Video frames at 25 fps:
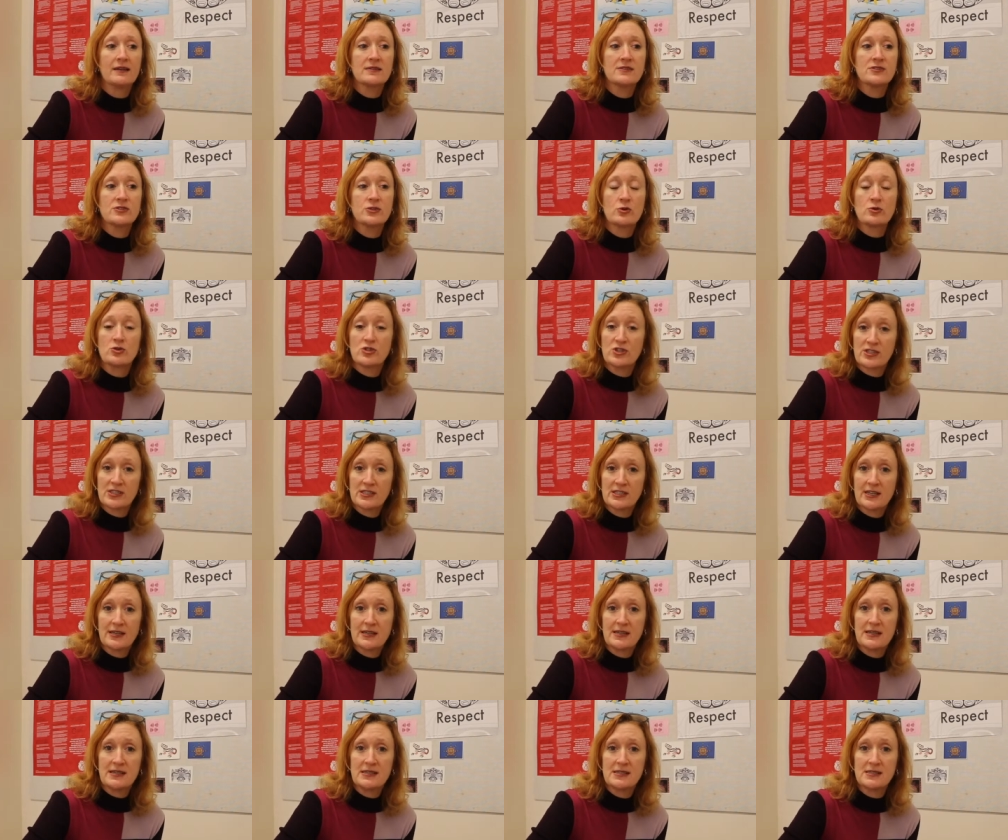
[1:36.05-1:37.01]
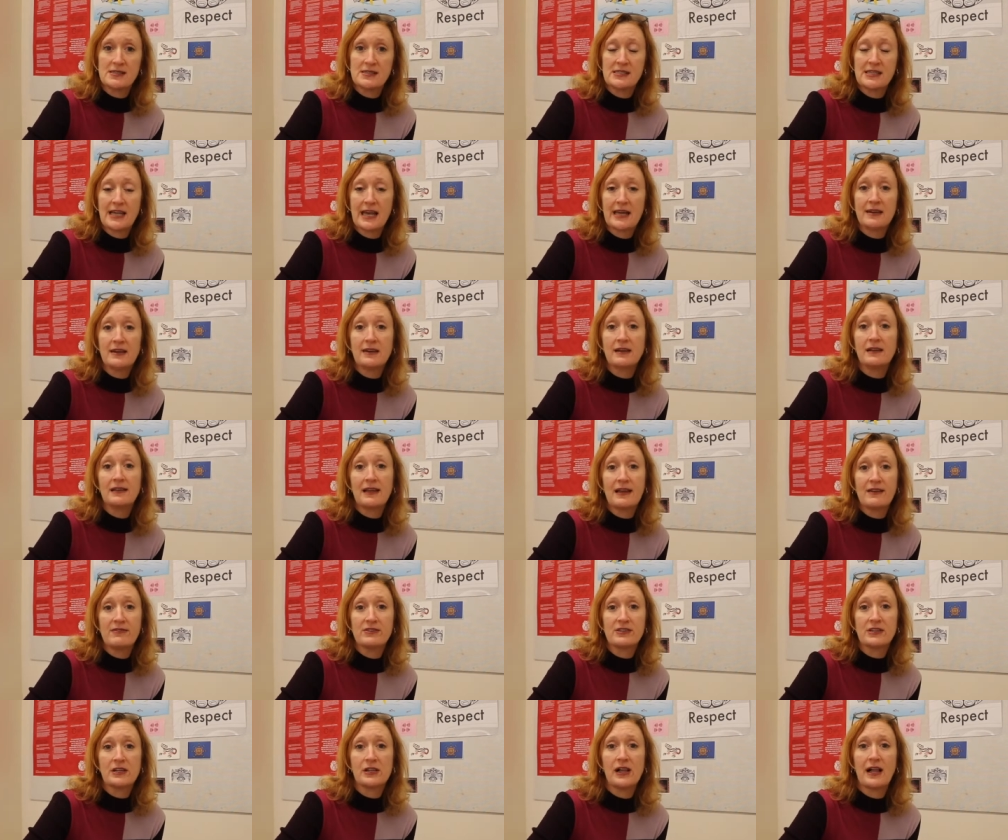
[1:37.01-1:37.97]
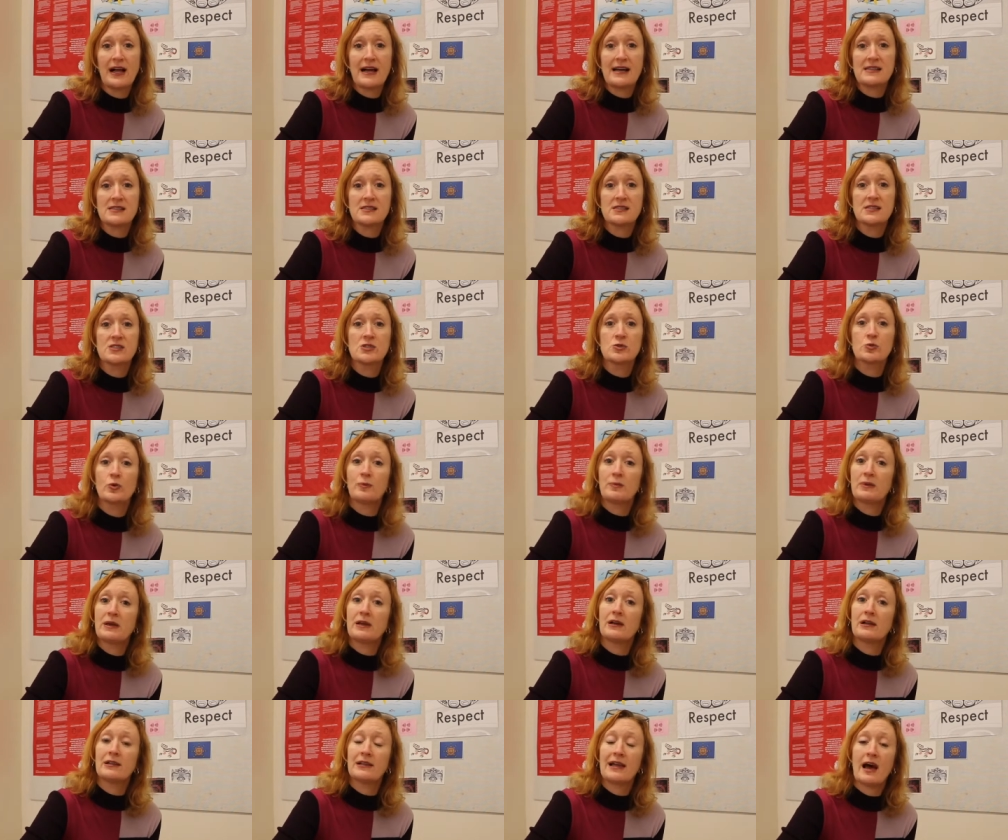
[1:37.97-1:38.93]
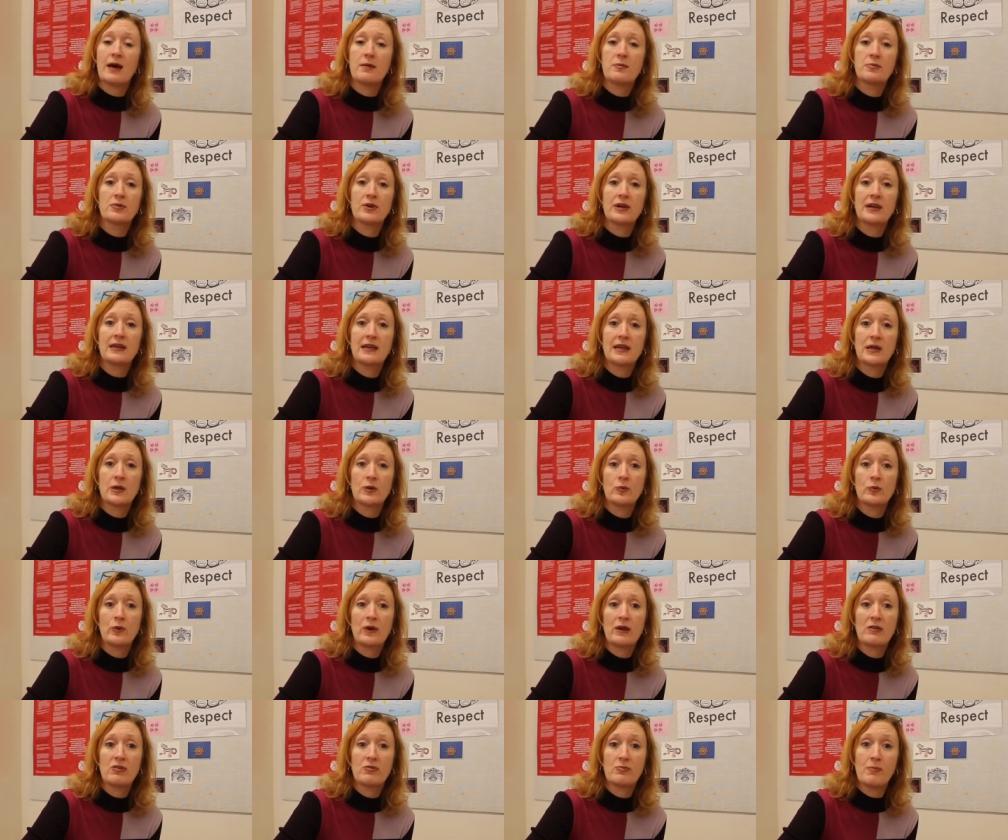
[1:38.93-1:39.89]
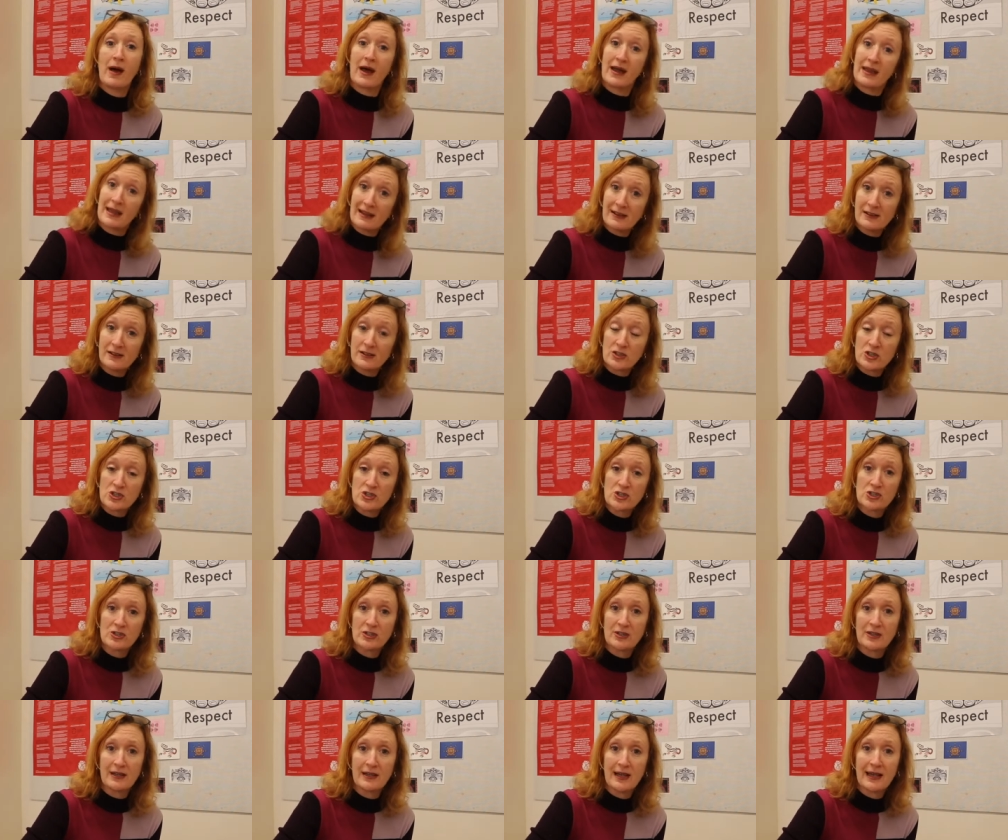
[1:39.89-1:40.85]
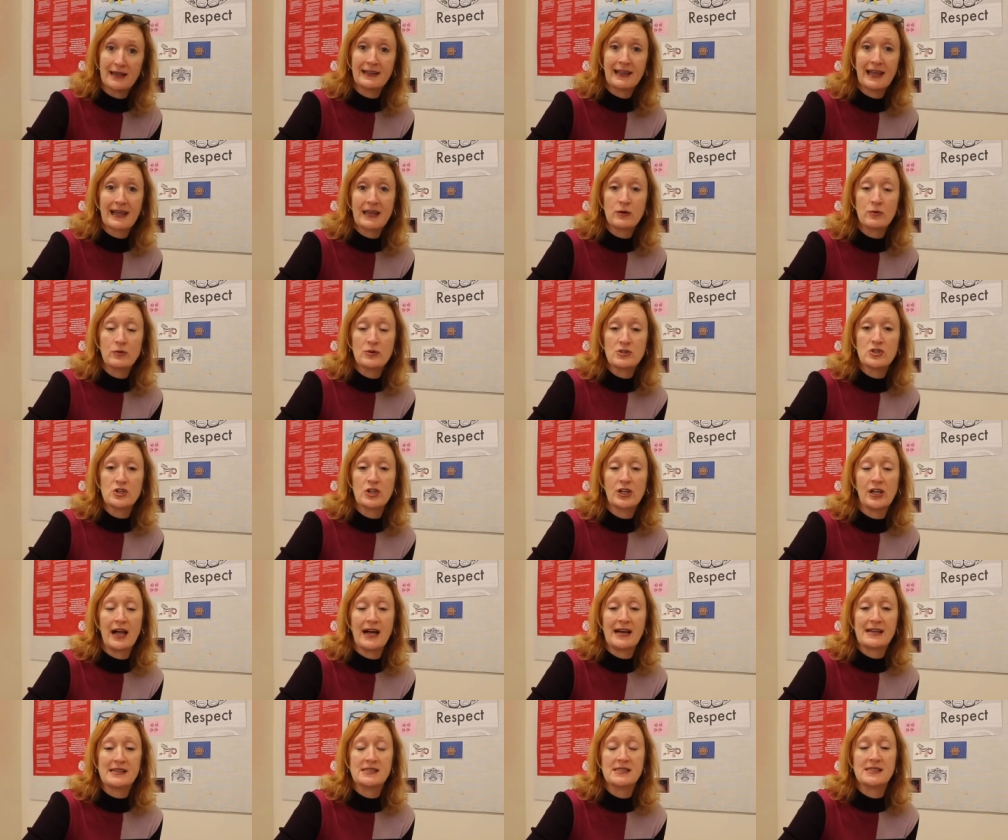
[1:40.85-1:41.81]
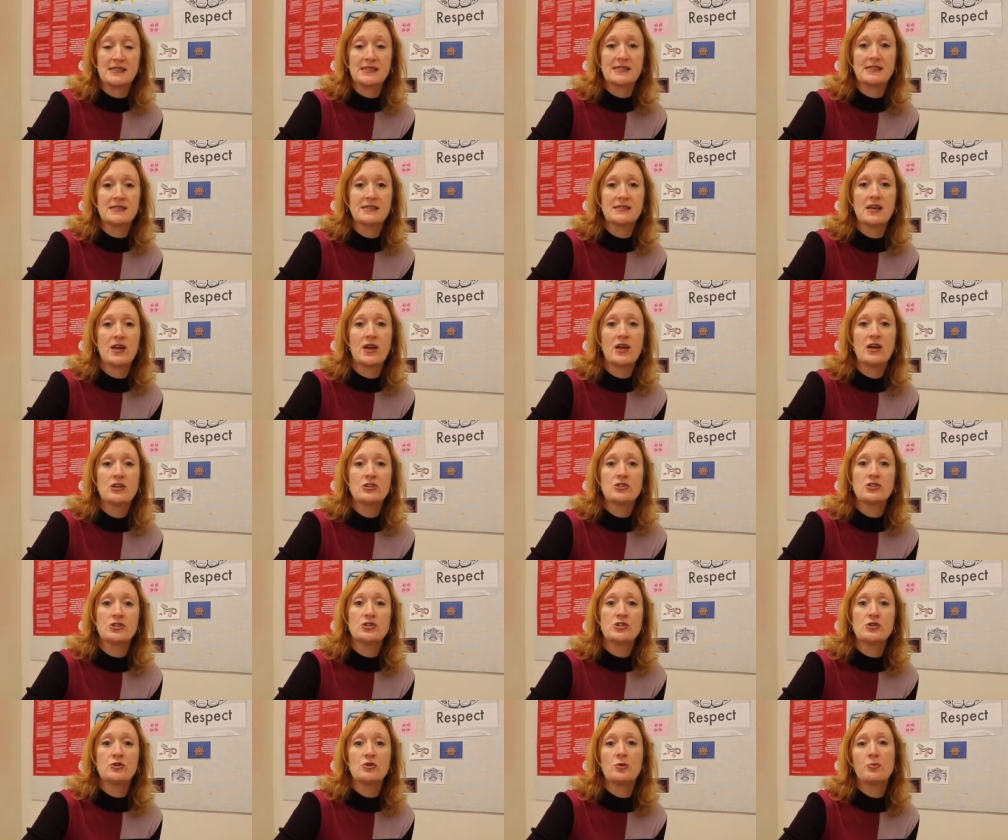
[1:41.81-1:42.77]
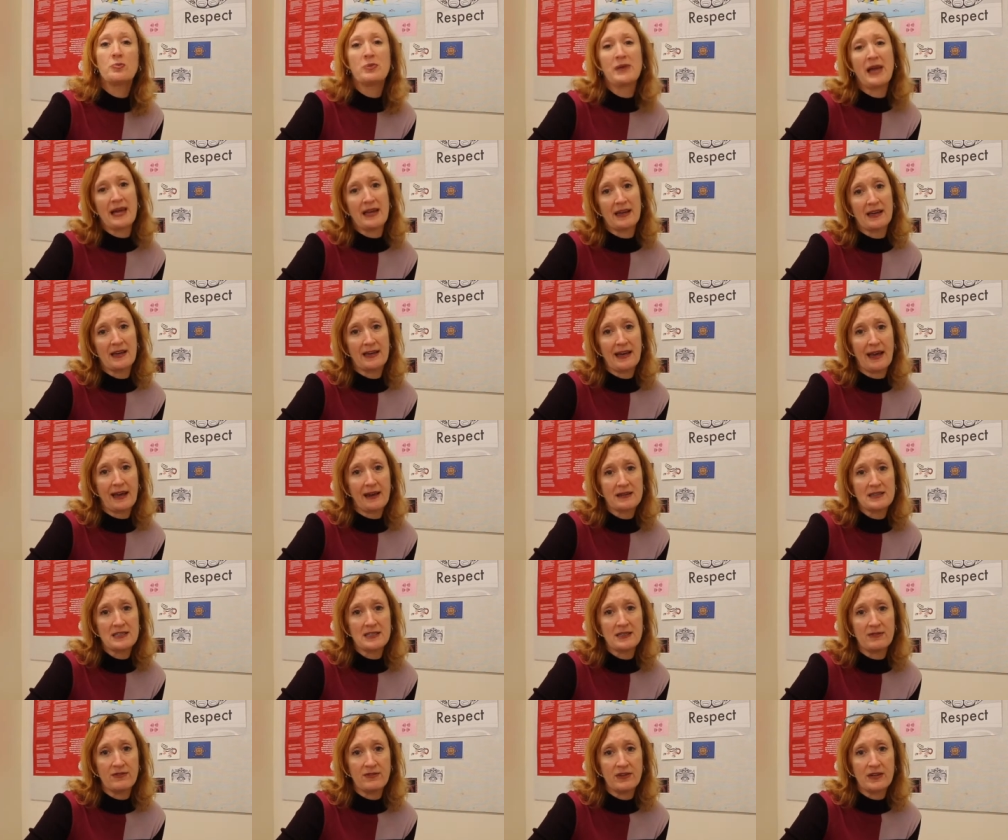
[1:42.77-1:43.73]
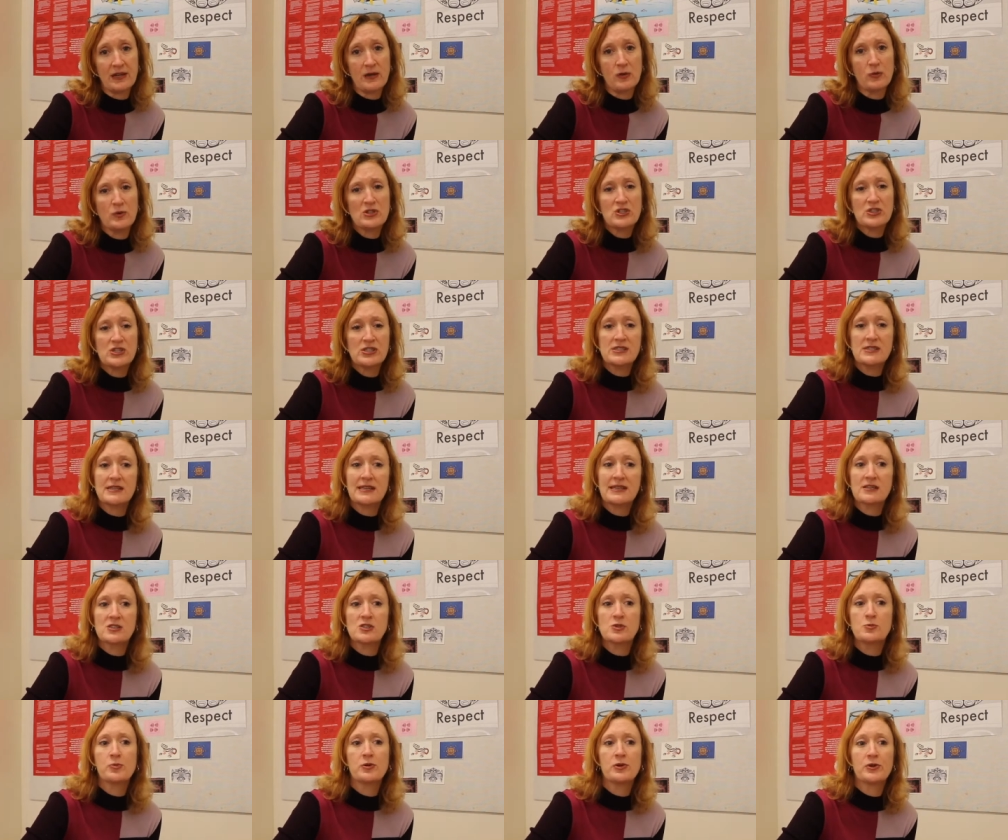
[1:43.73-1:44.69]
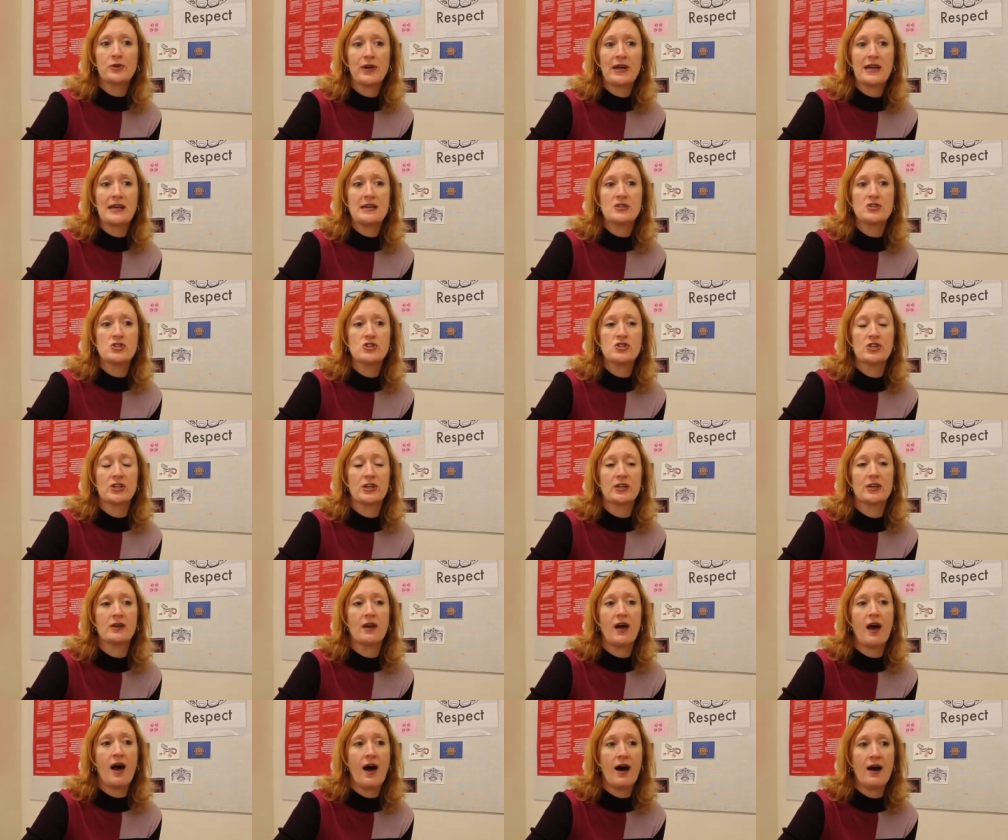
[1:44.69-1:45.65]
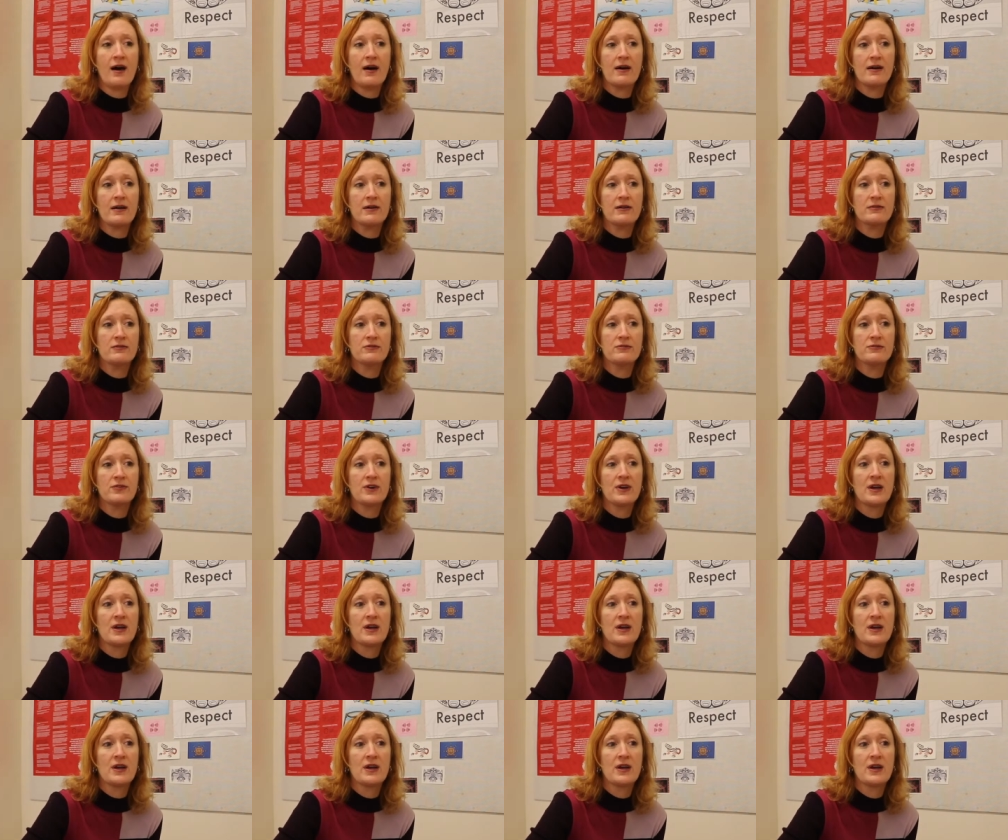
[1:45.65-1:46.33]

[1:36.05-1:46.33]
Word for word: Social Studies 10 and 11 classes will be collaborating with my English and language classes to do the blanket activity, which is an exploration of